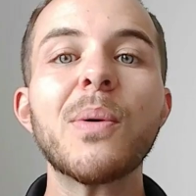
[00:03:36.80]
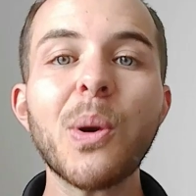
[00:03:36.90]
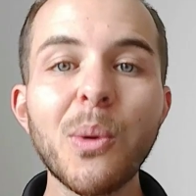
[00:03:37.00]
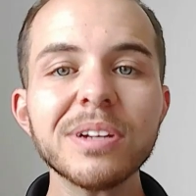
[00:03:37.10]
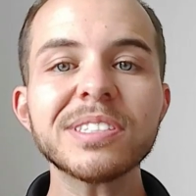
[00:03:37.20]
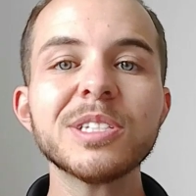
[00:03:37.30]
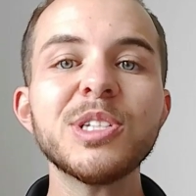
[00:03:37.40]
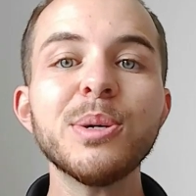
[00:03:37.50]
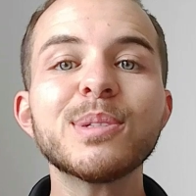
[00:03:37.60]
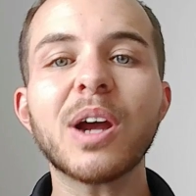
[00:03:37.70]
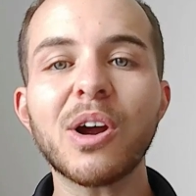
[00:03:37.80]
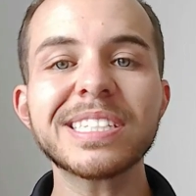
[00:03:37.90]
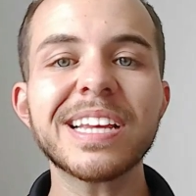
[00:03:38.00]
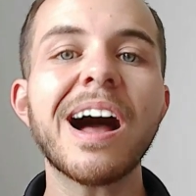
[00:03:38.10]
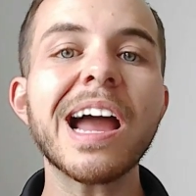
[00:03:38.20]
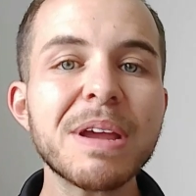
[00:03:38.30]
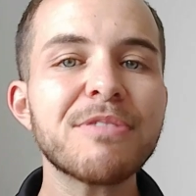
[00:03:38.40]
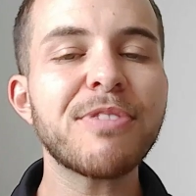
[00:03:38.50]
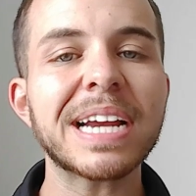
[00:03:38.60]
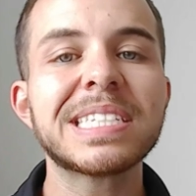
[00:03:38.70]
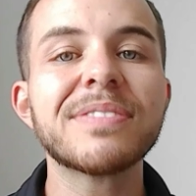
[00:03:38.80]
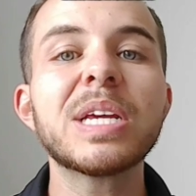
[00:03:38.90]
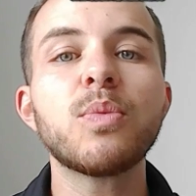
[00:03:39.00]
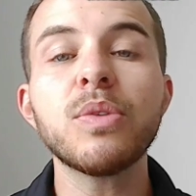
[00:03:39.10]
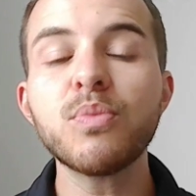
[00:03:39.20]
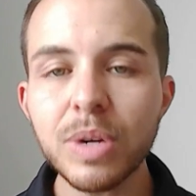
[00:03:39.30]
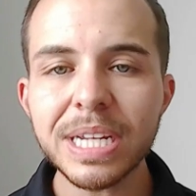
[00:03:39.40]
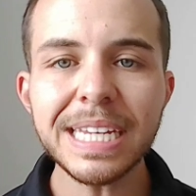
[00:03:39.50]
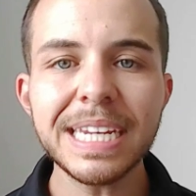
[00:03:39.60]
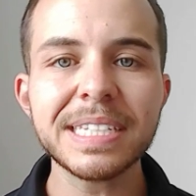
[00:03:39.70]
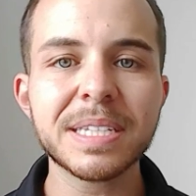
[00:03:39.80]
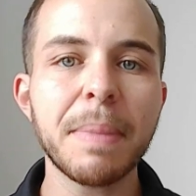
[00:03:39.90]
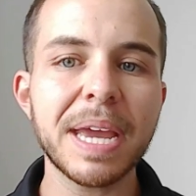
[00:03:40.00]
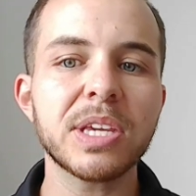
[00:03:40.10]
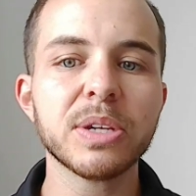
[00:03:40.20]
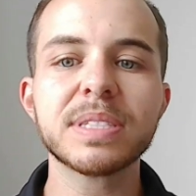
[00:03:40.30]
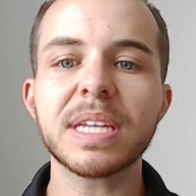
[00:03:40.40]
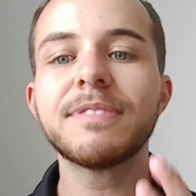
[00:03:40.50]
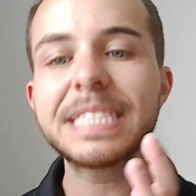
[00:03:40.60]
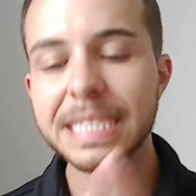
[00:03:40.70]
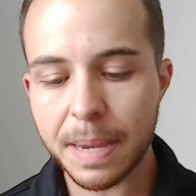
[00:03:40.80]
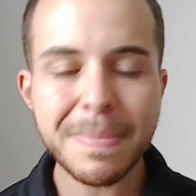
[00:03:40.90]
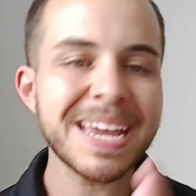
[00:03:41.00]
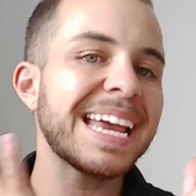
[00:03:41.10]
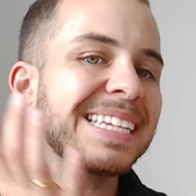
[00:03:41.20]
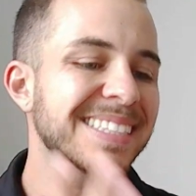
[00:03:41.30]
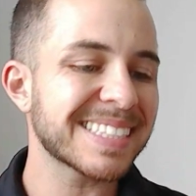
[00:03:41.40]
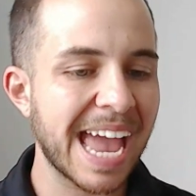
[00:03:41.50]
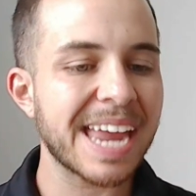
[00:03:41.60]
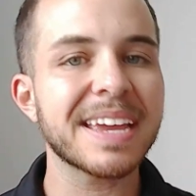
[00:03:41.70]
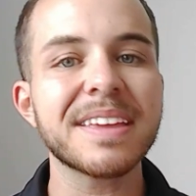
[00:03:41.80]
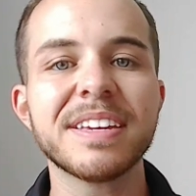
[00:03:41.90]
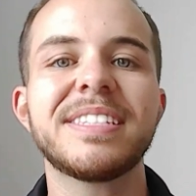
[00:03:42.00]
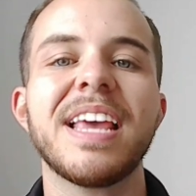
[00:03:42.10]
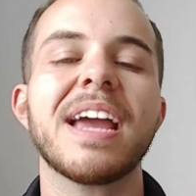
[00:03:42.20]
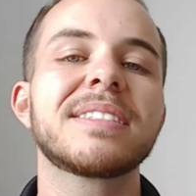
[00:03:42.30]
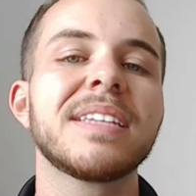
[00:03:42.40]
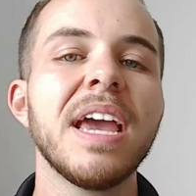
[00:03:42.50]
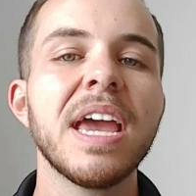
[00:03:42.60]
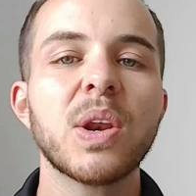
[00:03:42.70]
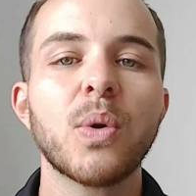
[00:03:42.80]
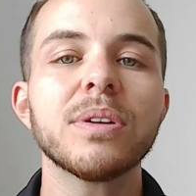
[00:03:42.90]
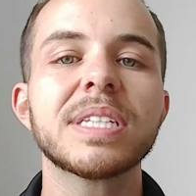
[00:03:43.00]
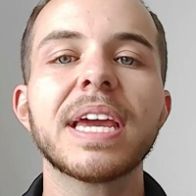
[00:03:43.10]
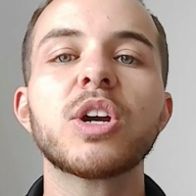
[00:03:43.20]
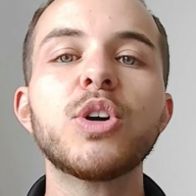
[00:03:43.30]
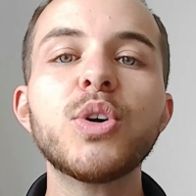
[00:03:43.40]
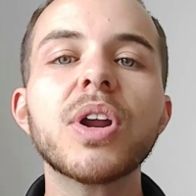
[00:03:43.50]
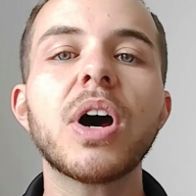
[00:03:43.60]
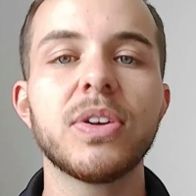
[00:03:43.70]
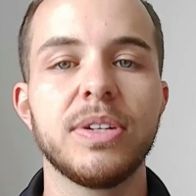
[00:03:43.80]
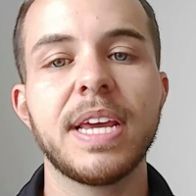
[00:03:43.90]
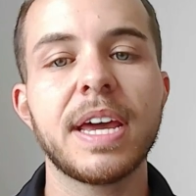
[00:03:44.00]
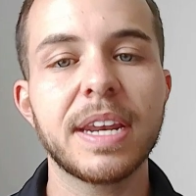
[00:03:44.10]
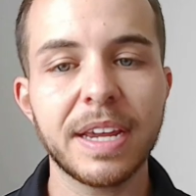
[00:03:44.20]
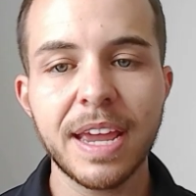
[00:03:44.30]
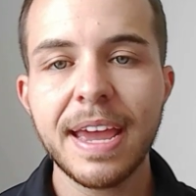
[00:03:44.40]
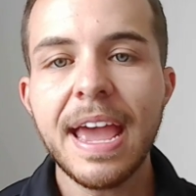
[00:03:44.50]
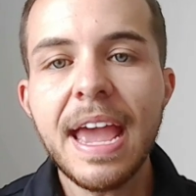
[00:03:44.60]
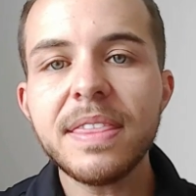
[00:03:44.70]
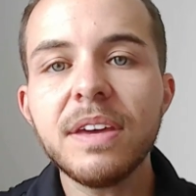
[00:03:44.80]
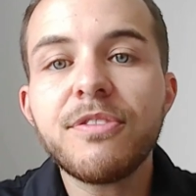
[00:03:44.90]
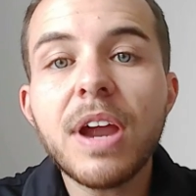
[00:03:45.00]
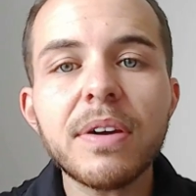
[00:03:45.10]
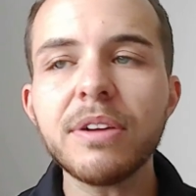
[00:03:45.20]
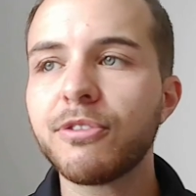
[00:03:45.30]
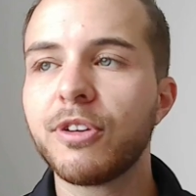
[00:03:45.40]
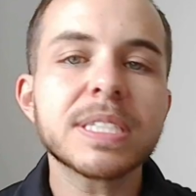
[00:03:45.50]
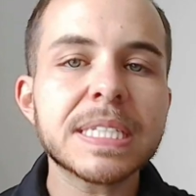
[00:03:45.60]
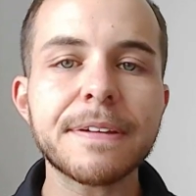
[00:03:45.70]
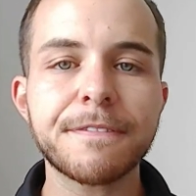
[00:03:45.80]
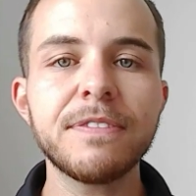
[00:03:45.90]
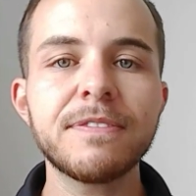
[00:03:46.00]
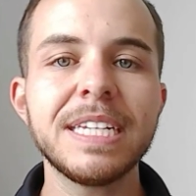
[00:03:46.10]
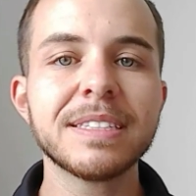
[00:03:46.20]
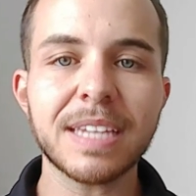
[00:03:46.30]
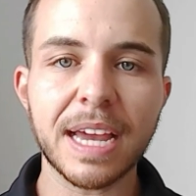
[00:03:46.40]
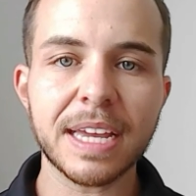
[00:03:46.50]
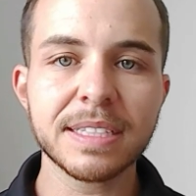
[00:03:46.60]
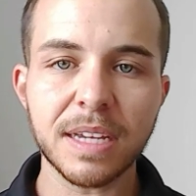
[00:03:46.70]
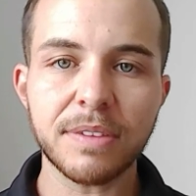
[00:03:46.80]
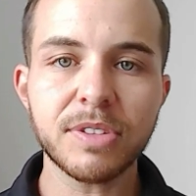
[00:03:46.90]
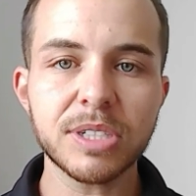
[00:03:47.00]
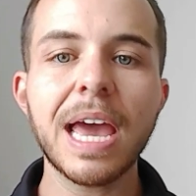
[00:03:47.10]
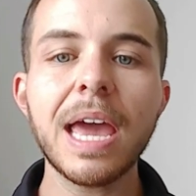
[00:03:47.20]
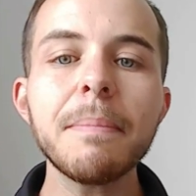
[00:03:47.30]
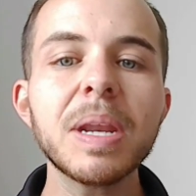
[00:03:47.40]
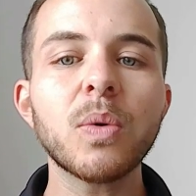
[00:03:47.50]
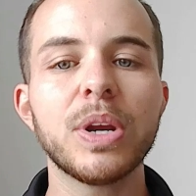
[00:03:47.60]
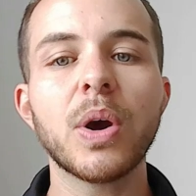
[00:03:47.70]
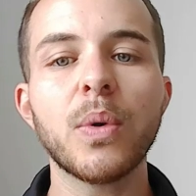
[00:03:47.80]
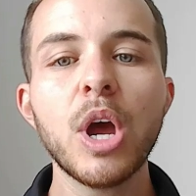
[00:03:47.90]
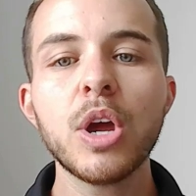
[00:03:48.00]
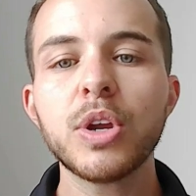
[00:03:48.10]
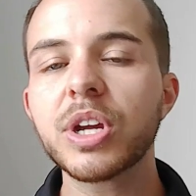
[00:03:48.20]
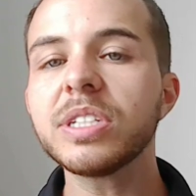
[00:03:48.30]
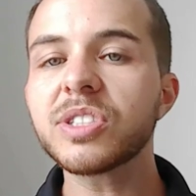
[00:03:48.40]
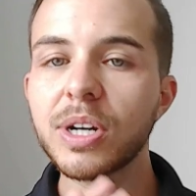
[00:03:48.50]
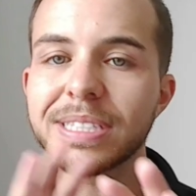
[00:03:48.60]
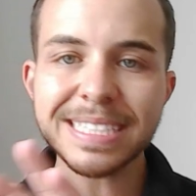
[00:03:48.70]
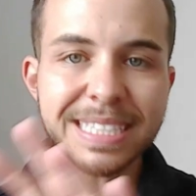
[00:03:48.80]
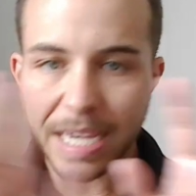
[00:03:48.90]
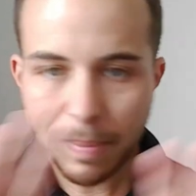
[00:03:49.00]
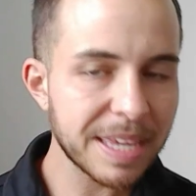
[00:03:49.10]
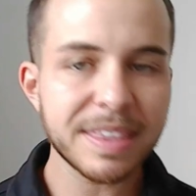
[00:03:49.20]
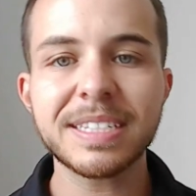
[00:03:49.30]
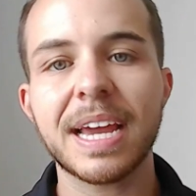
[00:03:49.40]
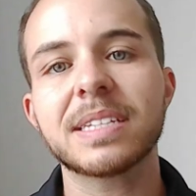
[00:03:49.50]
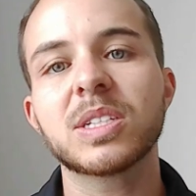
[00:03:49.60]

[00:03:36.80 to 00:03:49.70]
in order to use our time effectively, we really need to make use of skimming and scanning the text in order to get a good understanding. In the very first 15 seconds of your 10-minute window, you're going to start skimming the text